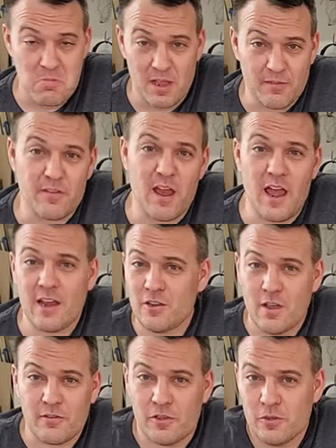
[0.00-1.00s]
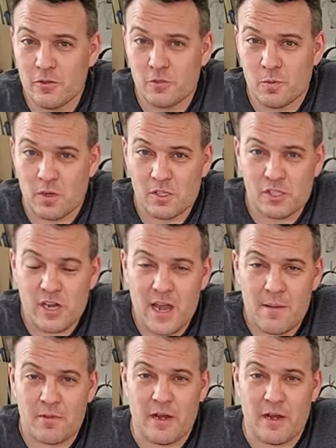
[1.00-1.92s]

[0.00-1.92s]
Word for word: If not, you have a huge workshop,